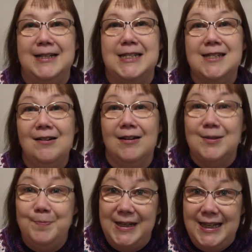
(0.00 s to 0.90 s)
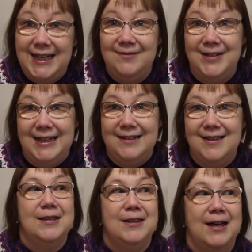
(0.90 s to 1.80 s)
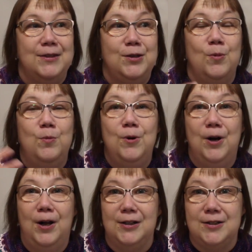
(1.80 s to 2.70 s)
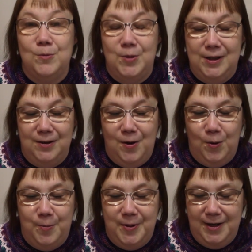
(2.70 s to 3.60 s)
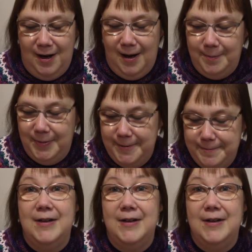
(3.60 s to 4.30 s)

start believing that your world will open up.